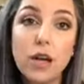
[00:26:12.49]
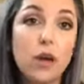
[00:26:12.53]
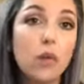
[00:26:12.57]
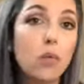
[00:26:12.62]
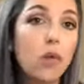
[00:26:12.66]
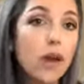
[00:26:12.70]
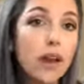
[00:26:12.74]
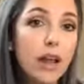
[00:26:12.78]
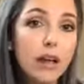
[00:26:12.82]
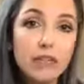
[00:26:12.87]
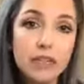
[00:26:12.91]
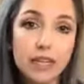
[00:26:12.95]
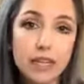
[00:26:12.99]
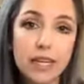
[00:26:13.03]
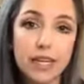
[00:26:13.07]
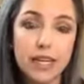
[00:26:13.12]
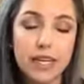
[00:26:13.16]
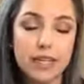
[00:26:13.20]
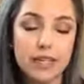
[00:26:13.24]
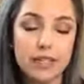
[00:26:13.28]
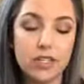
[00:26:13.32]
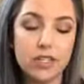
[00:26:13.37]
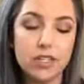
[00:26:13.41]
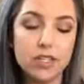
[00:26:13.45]
Whatever it
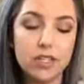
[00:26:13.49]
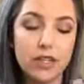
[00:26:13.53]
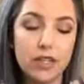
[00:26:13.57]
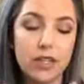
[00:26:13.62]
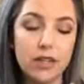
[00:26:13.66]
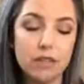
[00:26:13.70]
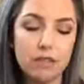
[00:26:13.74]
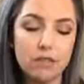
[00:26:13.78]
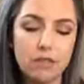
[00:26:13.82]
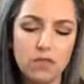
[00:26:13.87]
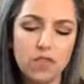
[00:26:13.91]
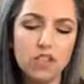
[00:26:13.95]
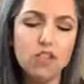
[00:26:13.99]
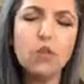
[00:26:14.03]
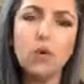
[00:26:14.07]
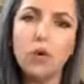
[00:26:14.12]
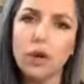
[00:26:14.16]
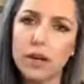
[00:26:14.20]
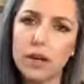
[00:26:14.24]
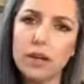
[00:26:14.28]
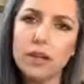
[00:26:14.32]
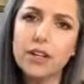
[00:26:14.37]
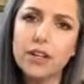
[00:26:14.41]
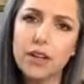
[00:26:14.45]
is, just get it
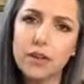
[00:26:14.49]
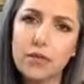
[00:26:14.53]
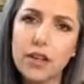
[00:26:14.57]
short,